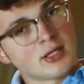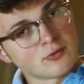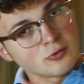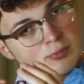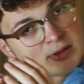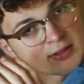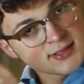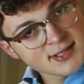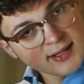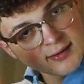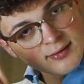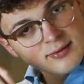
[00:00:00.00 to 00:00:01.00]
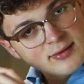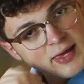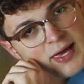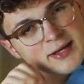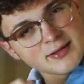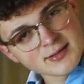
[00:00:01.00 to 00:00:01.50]
It would be the second
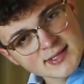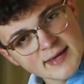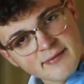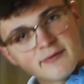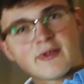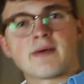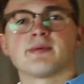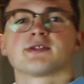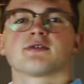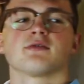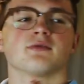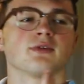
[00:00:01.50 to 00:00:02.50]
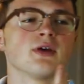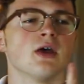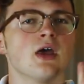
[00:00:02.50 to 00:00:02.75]
and the seventh episode,